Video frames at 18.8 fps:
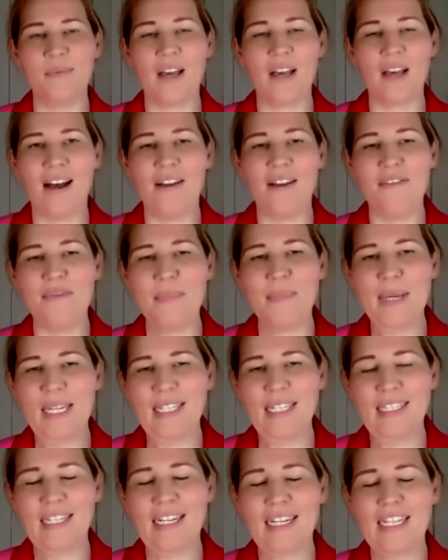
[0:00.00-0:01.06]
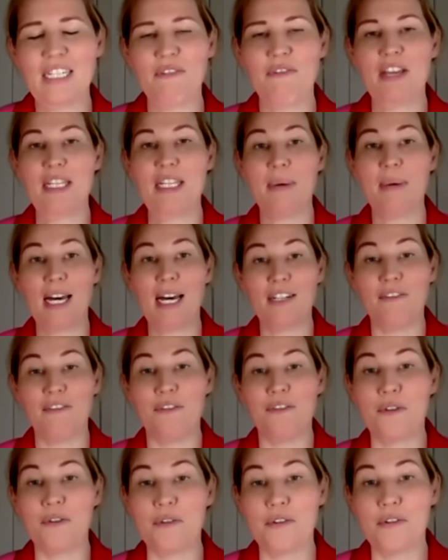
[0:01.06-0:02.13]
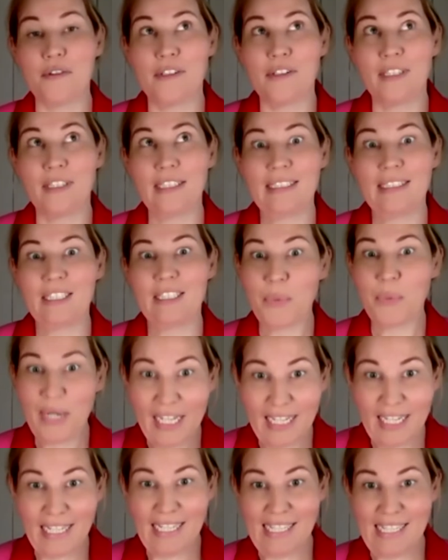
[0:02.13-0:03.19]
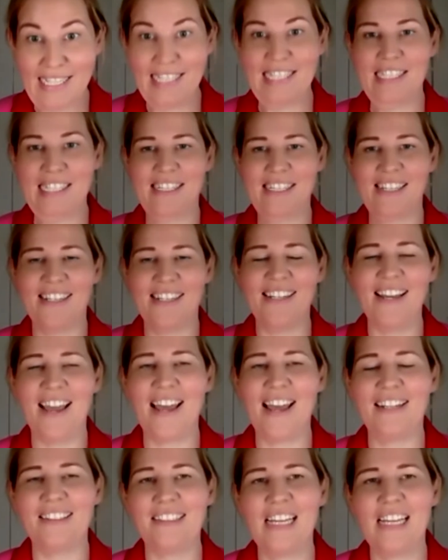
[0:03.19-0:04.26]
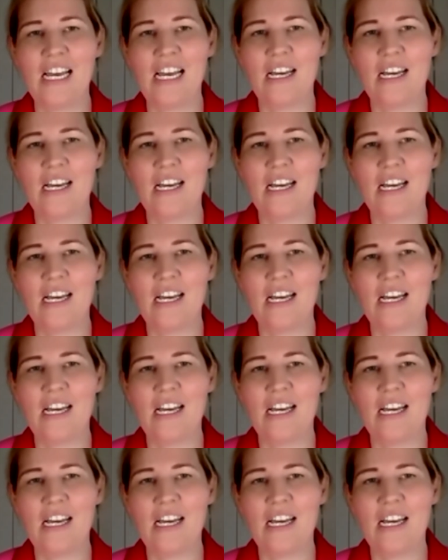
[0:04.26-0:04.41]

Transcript: I've been a defence partner for 20 years this year, and